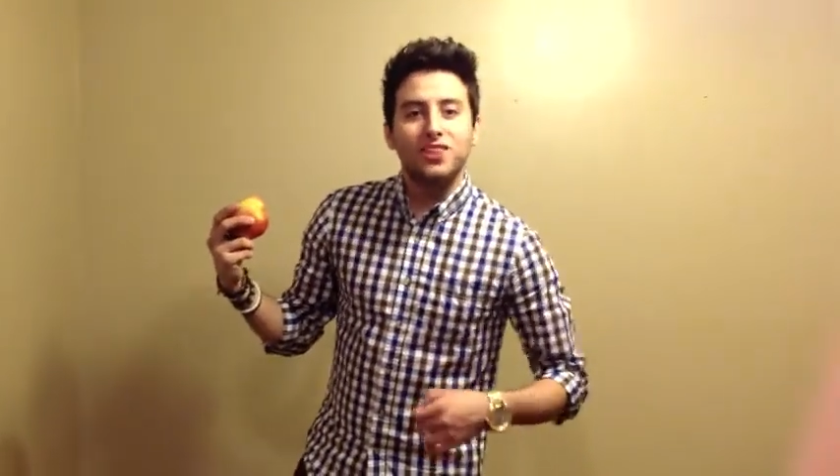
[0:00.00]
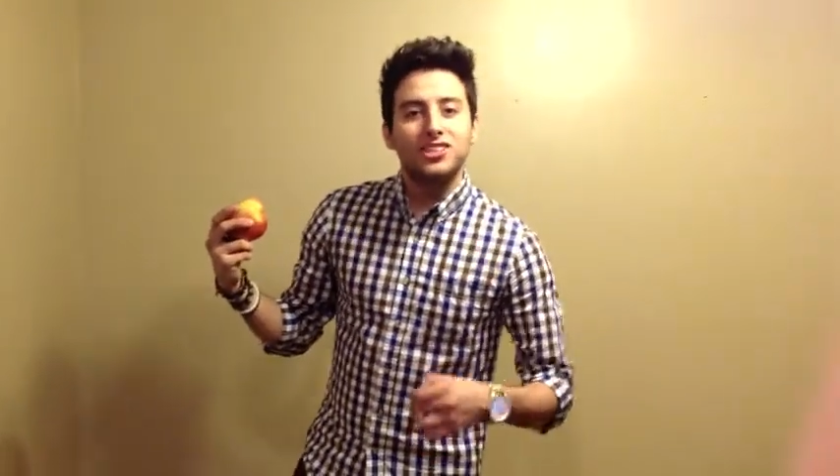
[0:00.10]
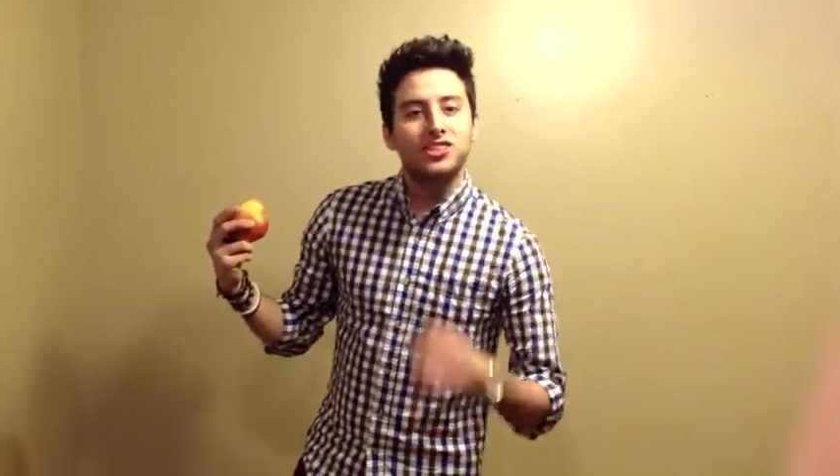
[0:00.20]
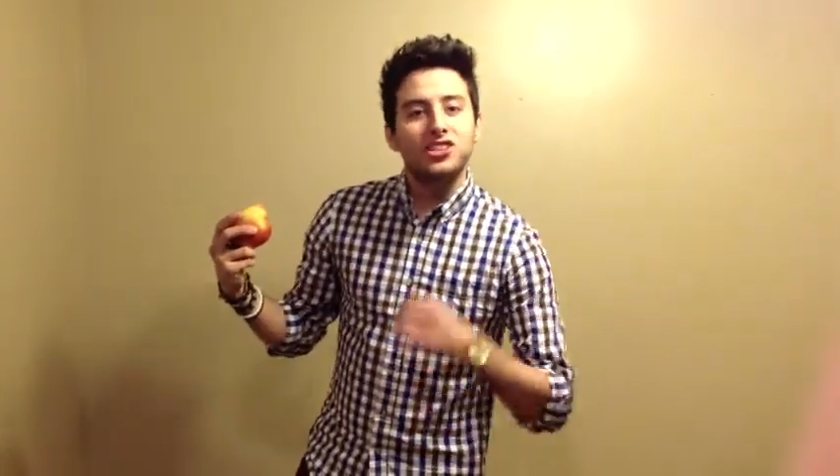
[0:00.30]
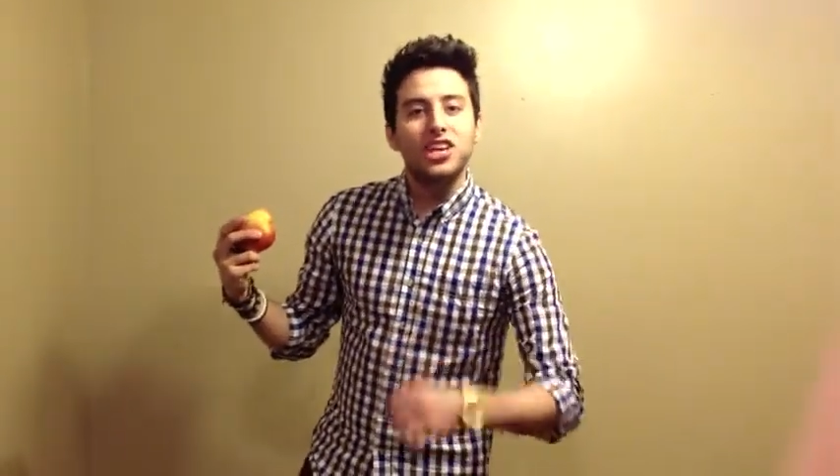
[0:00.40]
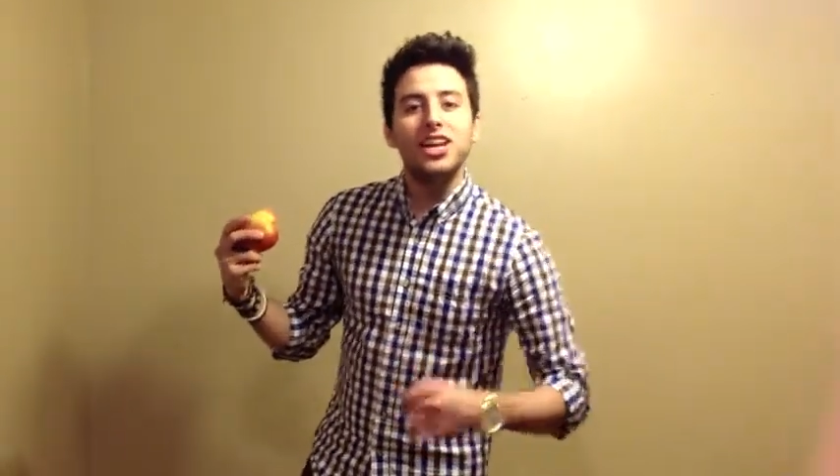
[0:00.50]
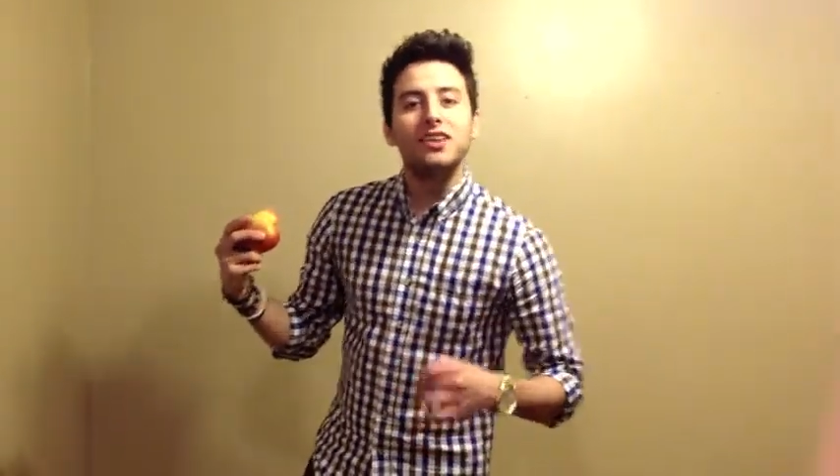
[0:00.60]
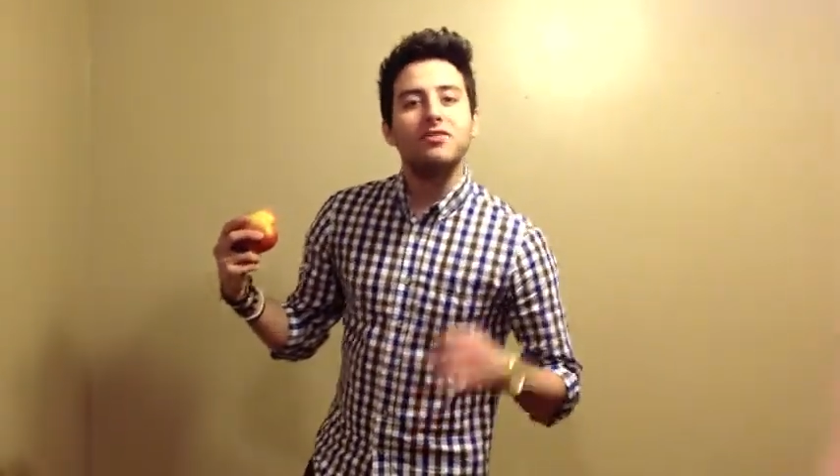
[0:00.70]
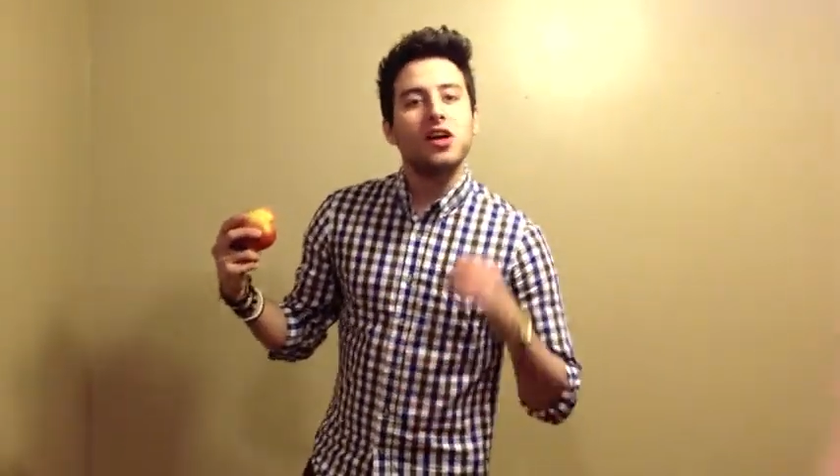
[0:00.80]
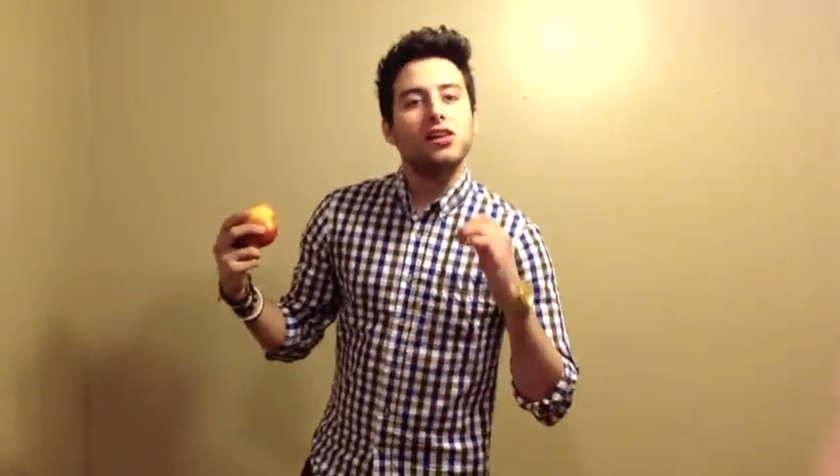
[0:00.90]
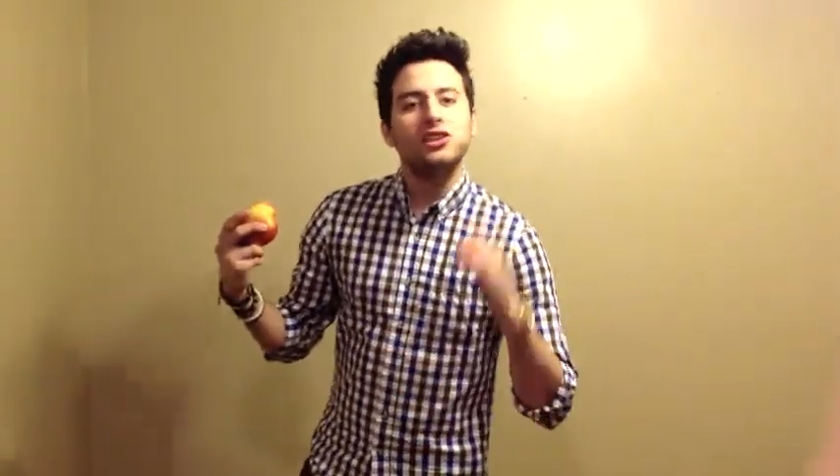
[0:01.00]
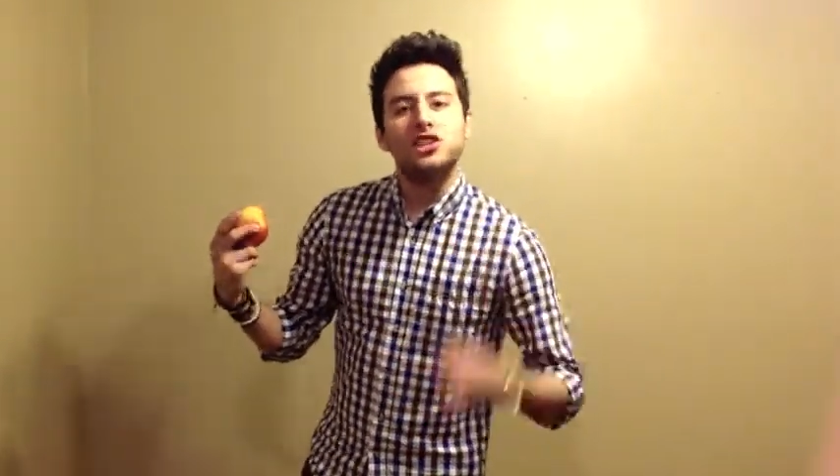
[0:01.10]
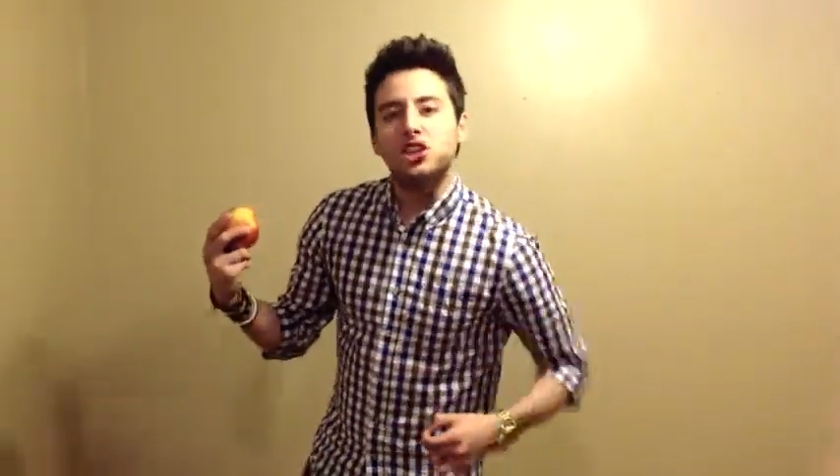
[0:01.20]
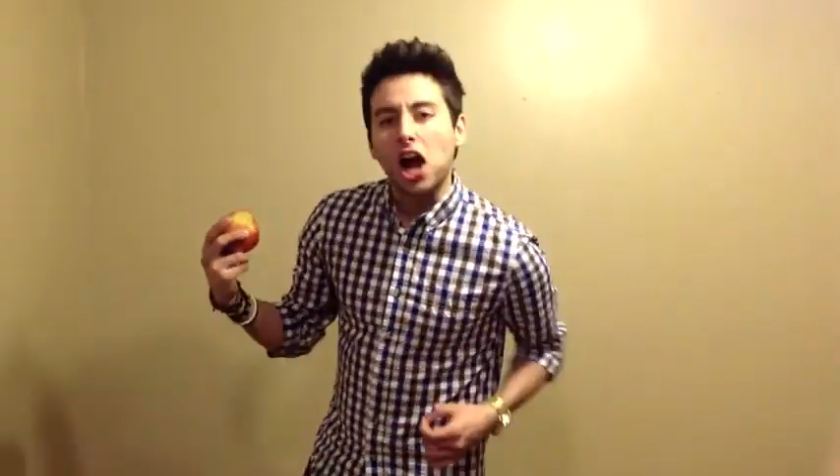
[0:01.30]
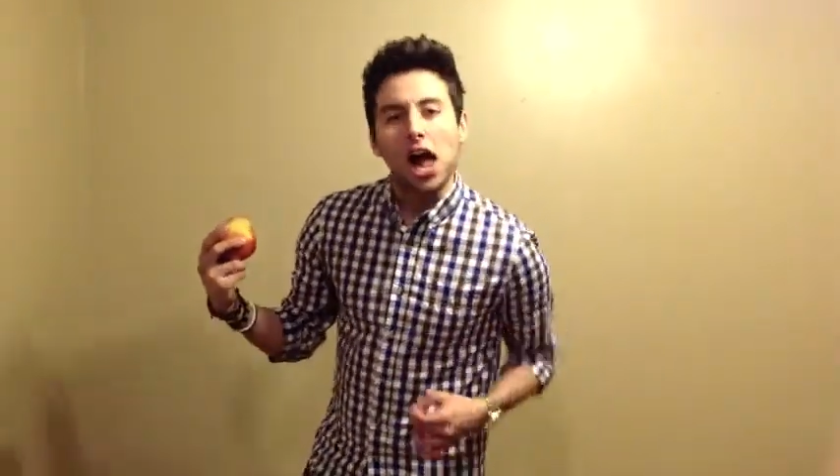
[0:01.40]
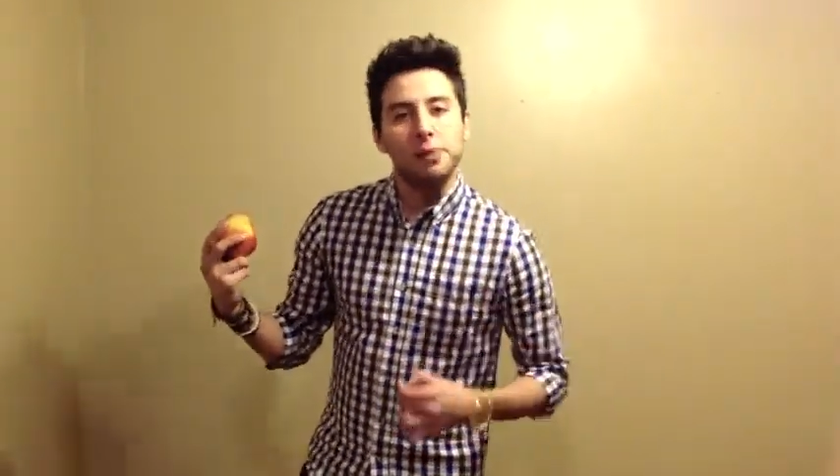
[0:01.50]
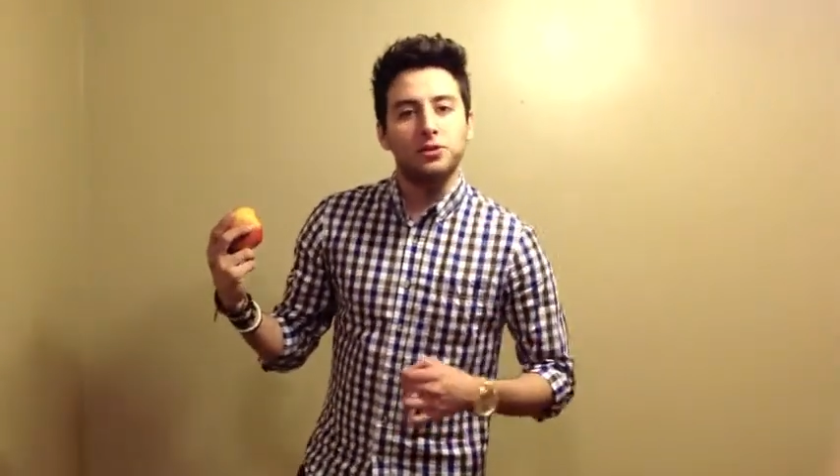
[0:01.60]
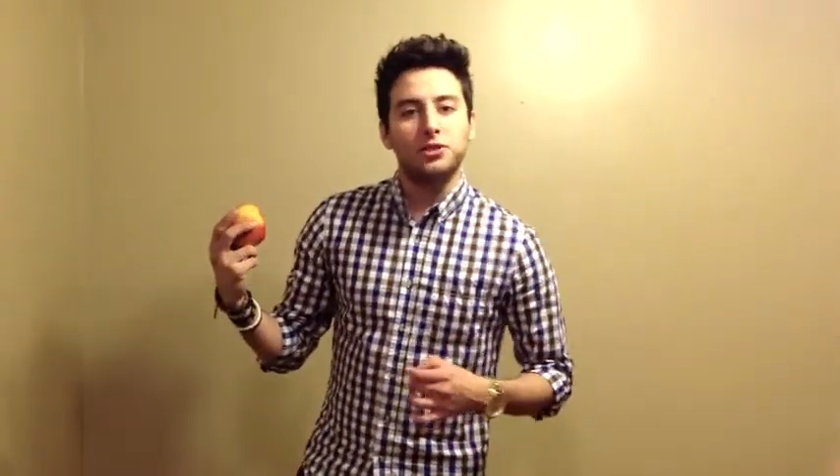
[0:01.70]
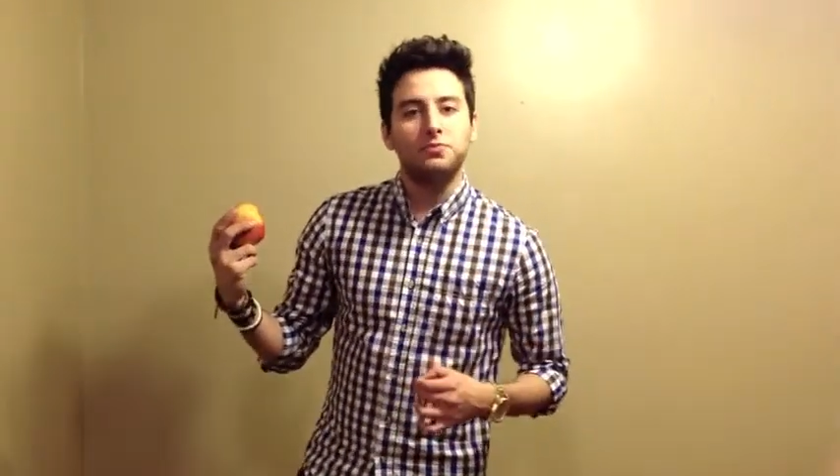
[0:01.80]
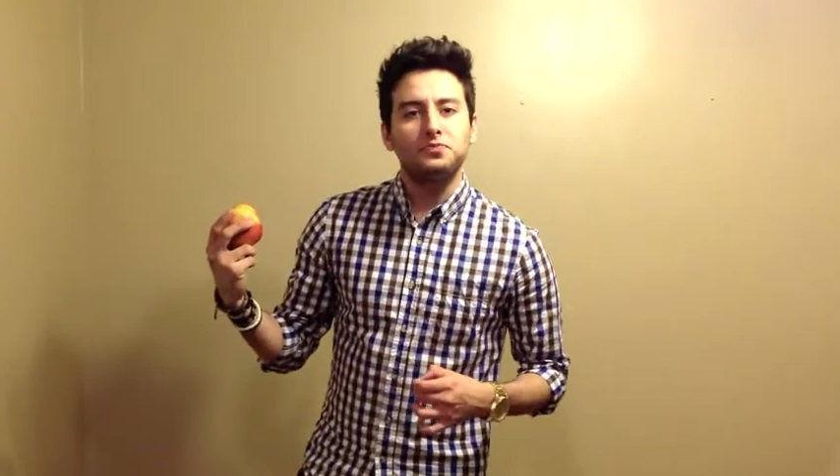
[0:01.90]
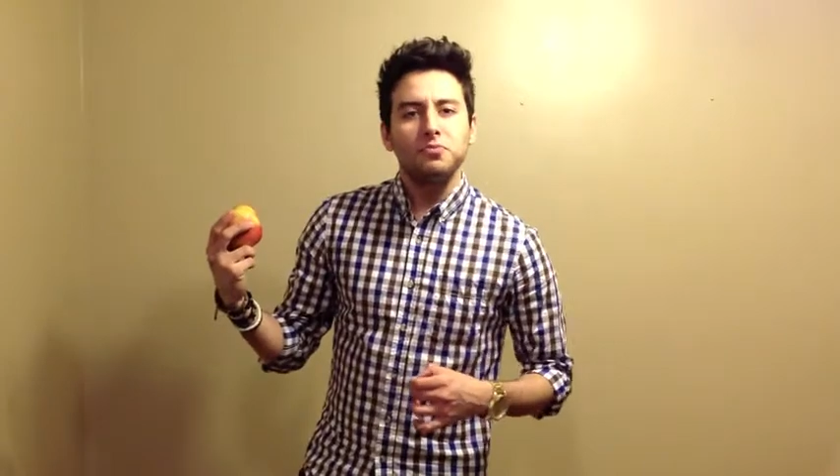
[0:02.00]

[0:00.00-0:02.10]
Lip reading: Steve Jobs,